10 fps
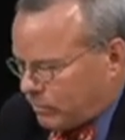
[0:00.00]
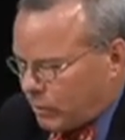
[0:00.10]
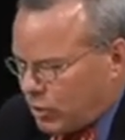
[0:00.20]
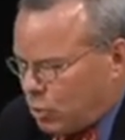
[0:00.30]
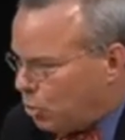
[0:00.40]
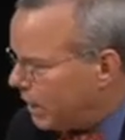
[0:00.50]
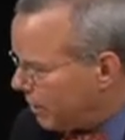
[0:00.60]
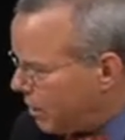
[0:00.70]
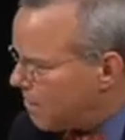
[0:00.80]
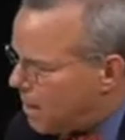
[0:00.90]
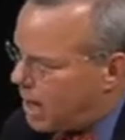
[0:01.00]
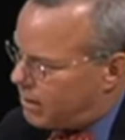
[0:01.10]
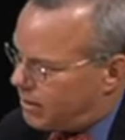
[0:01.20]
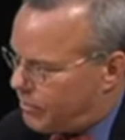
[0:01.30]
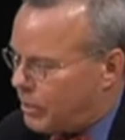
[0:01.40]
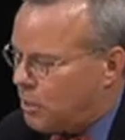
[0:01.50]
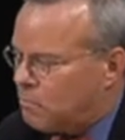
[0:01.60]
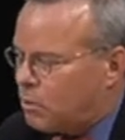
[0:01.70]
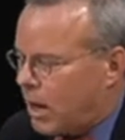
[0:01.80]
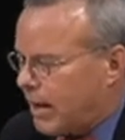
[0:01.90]
retooling their model and their
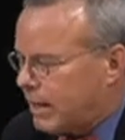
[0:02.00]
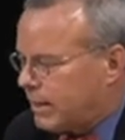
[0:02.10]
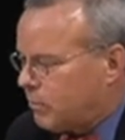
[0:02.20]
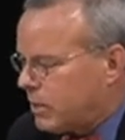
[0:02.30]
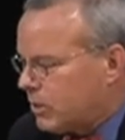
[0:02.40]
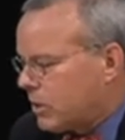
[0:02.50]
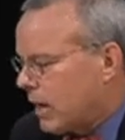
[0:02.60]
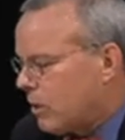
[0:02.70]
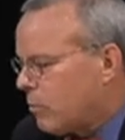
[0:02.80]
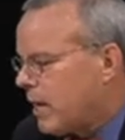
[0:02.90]
product, and we decided